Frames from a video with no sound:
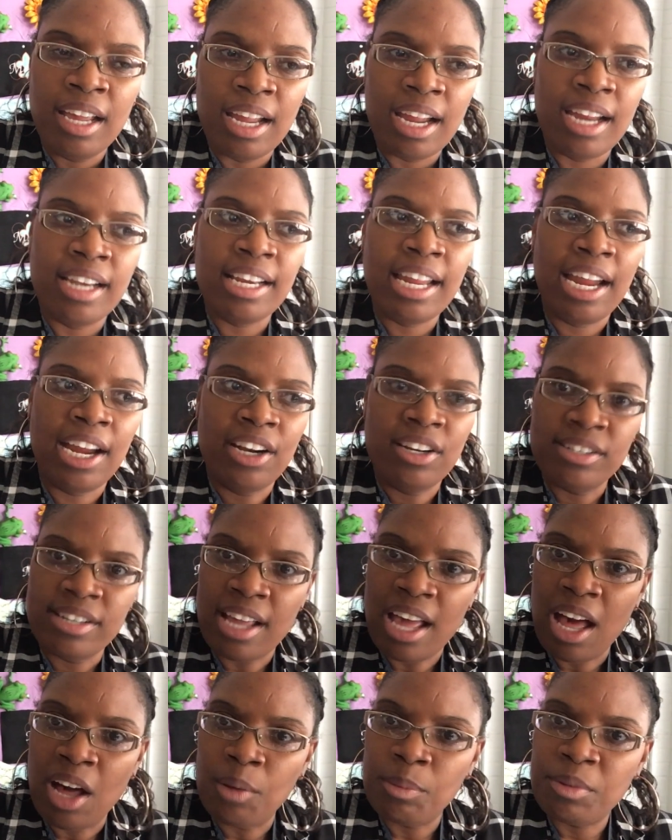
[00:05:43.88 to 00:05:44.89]
in here to
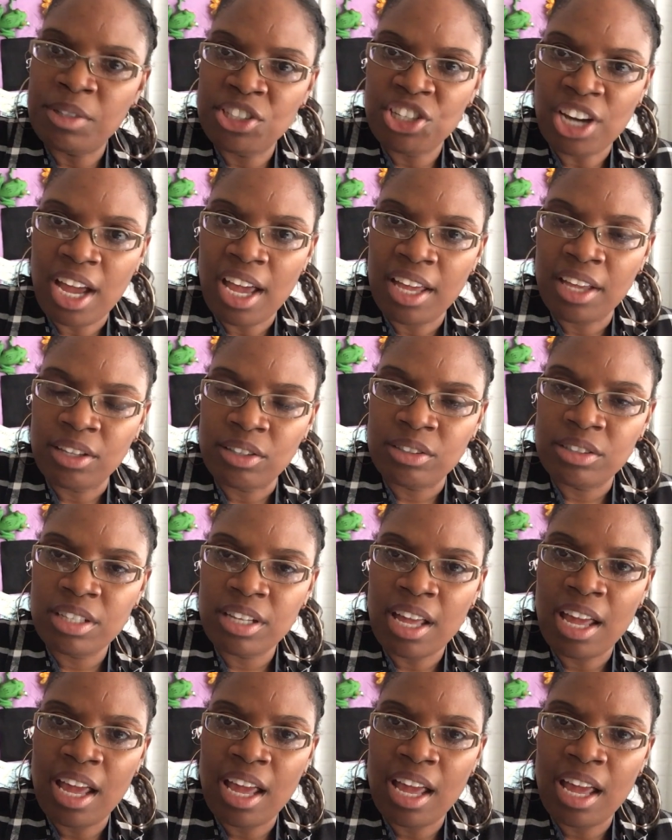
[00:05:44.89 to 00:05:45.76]
help the child,